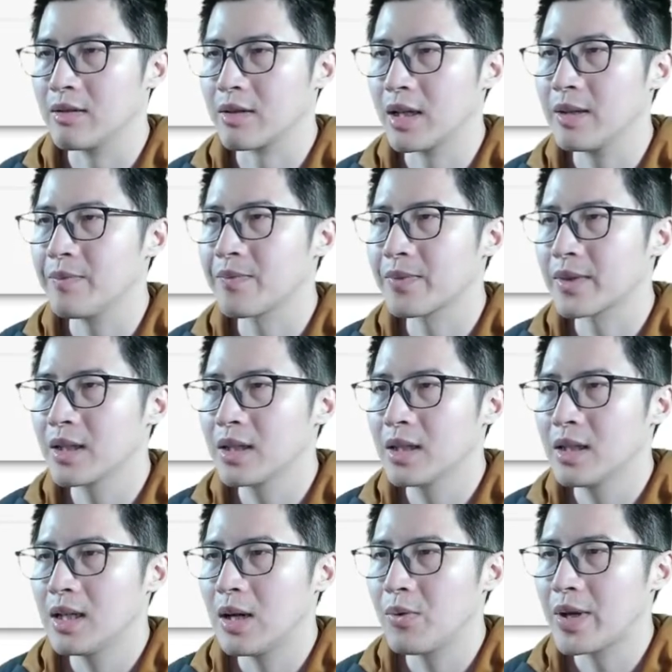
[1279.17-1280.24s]
Okay,
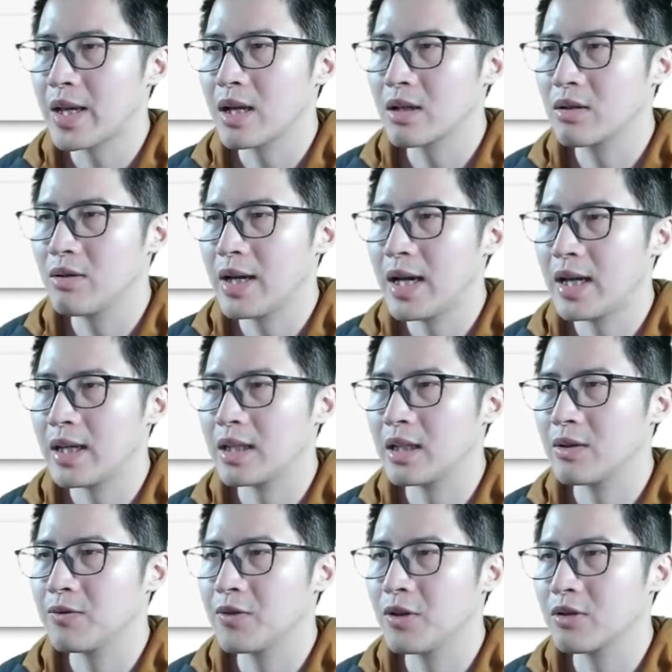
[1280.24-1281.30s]
and we can go ahead and
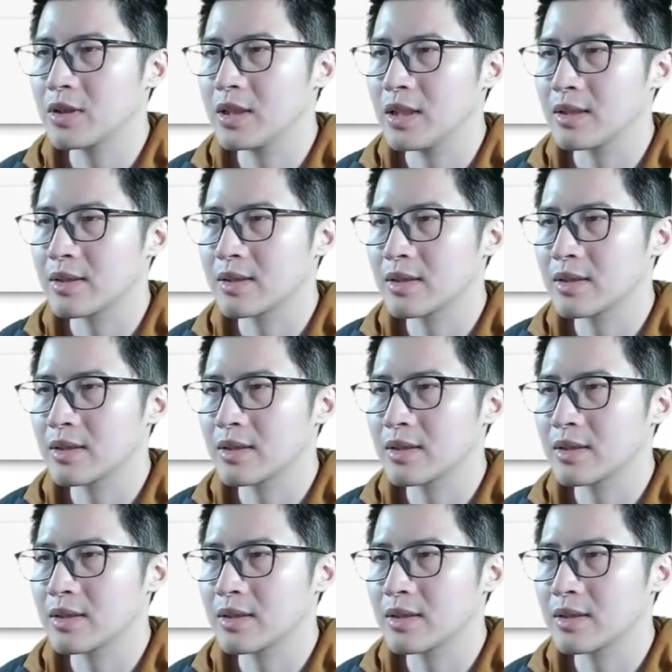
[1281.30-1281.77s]
invoke this.